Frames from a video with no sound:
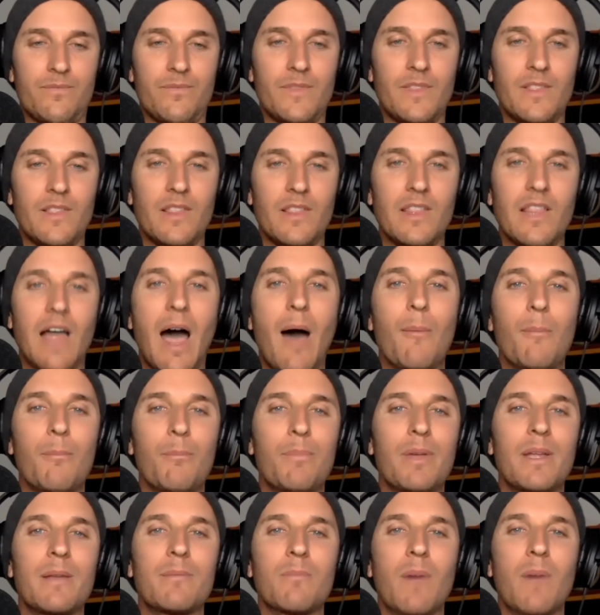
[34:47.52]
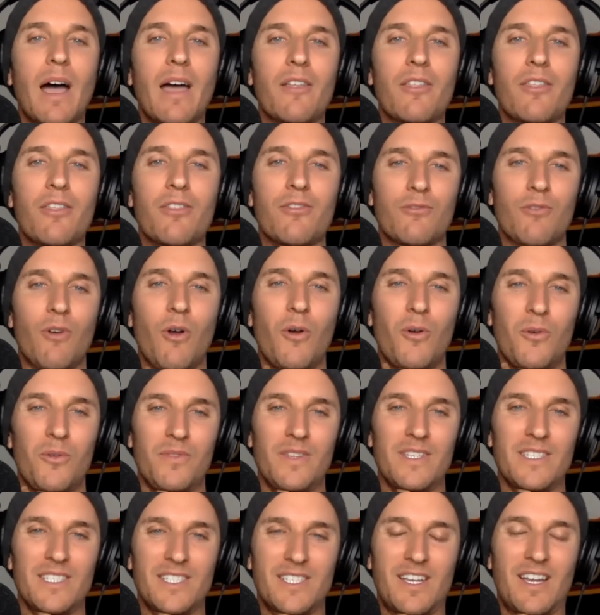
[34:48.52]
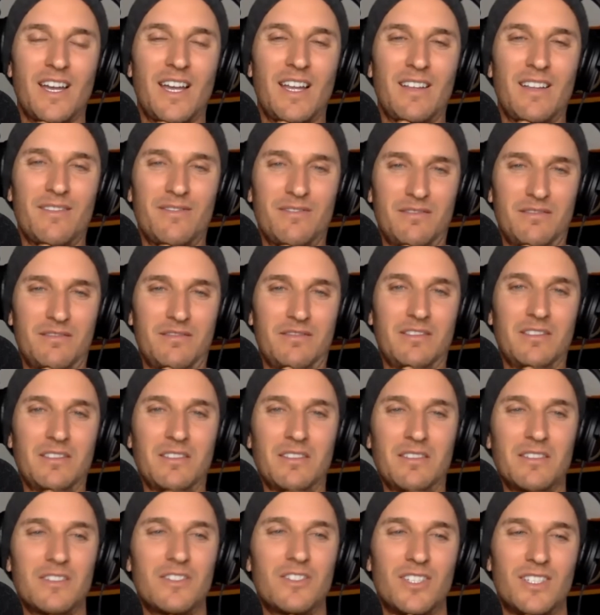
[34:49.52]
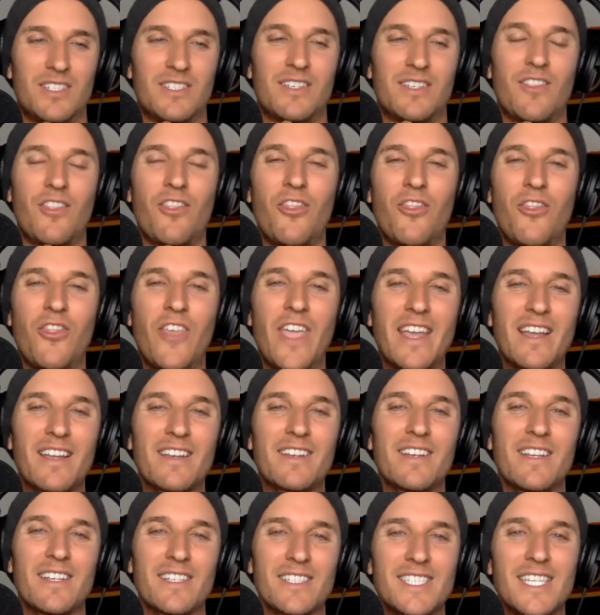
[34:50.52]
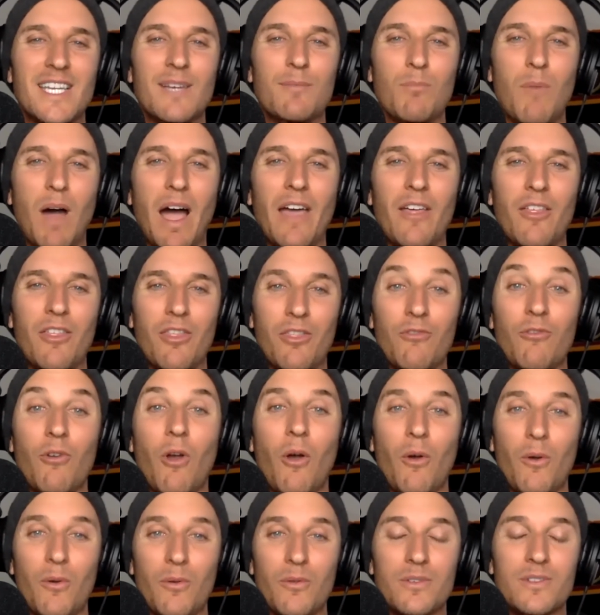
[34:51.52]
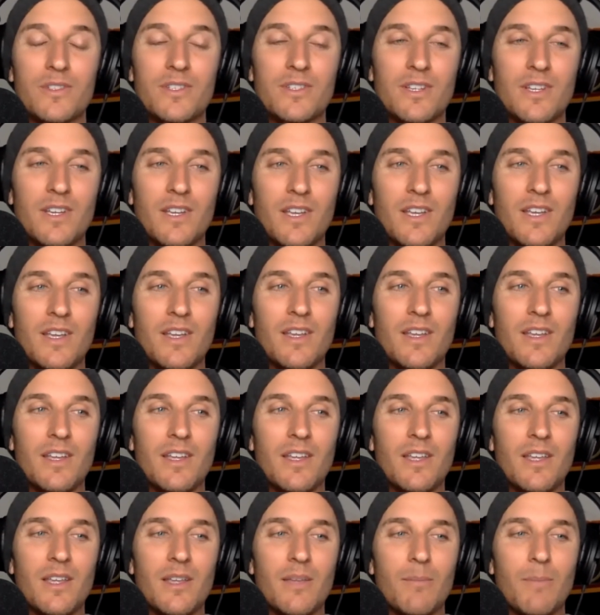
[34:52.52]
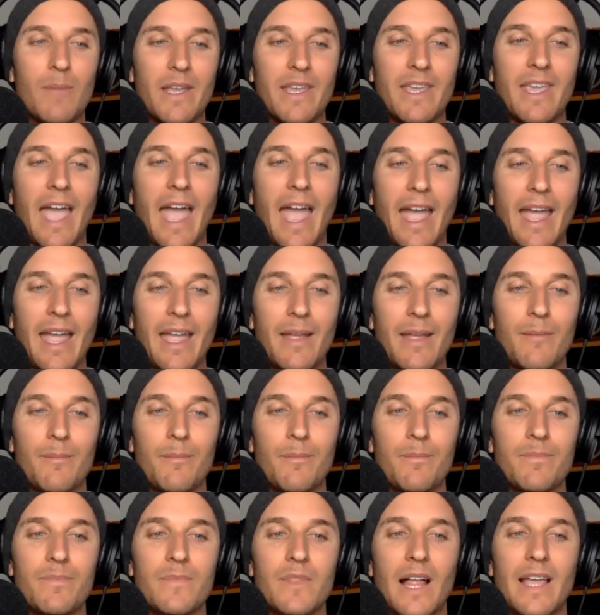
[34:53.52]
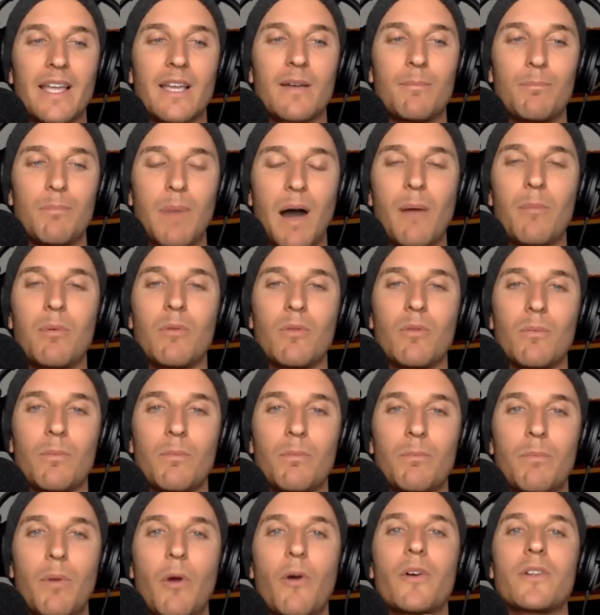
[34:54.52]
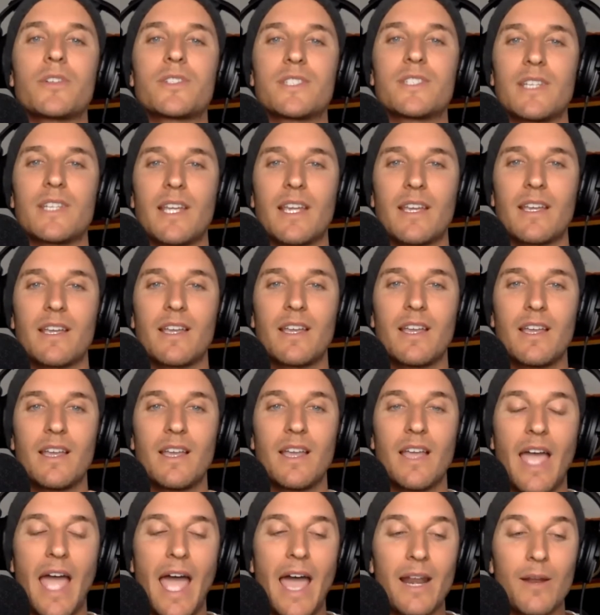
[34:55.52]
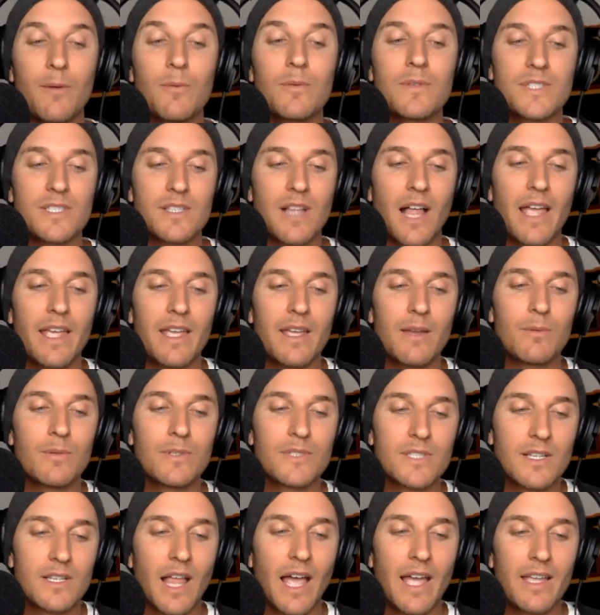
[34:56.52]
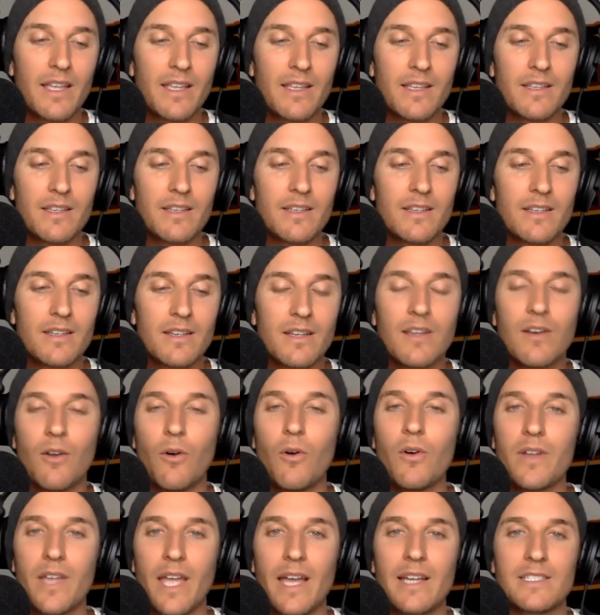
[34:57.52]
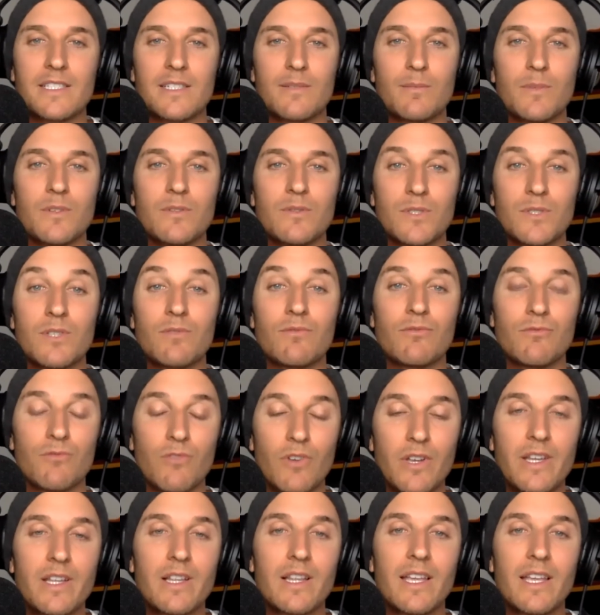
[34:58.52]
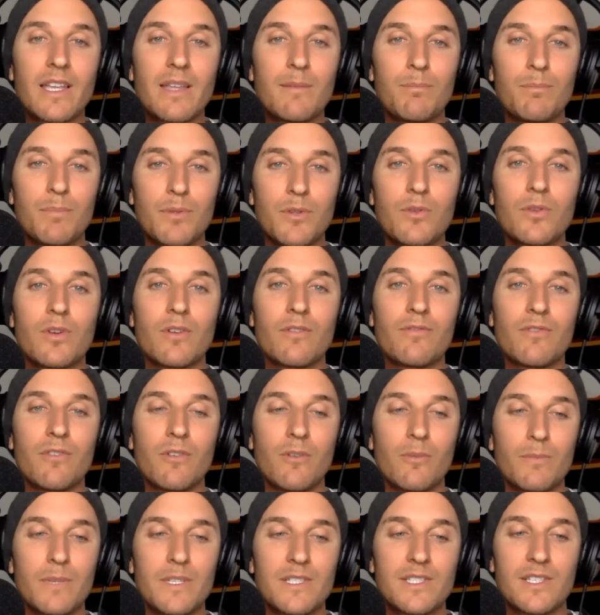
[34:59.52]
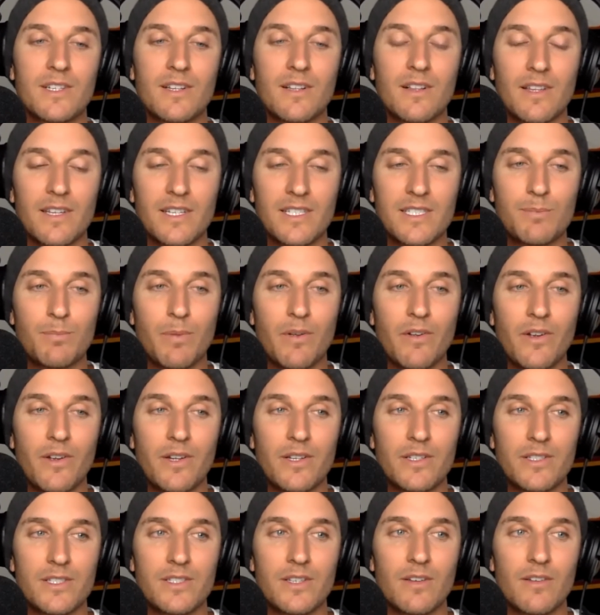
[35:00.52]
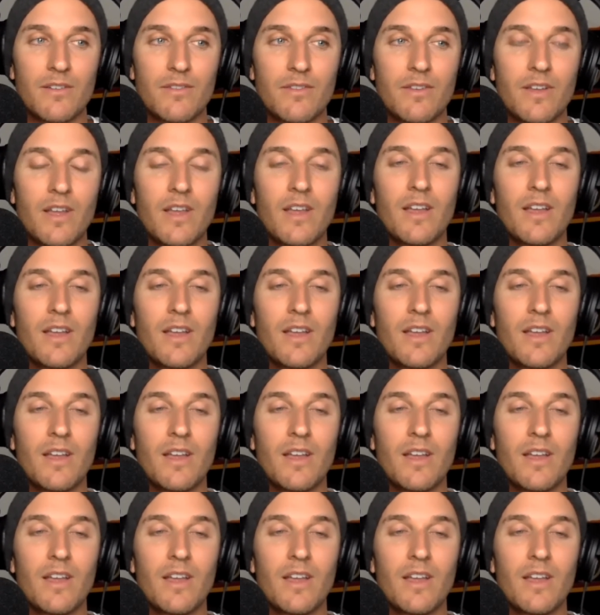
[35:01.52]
lump in my throat, this kind of just thickness in my throat became like a bubble bursting. And it was like an orgasm. It was a really beautiful mystical experience of,